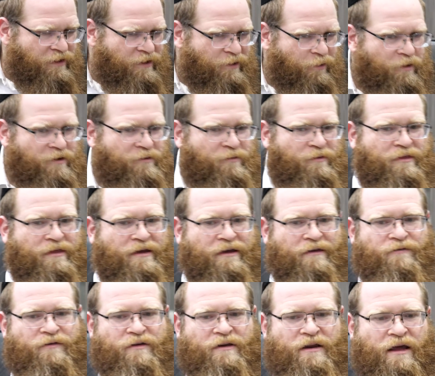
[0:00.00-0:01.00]
Or do we think
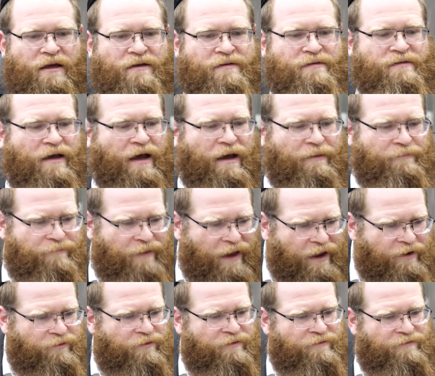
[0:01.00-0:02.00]
of it as
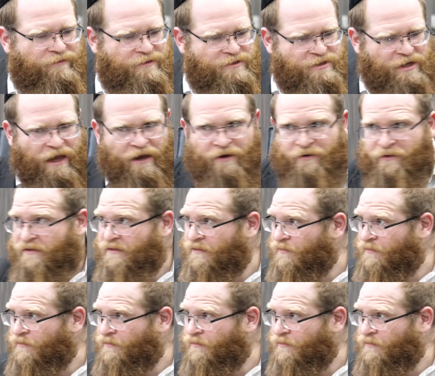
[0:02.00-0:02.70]
Ma'ariv, Shachris,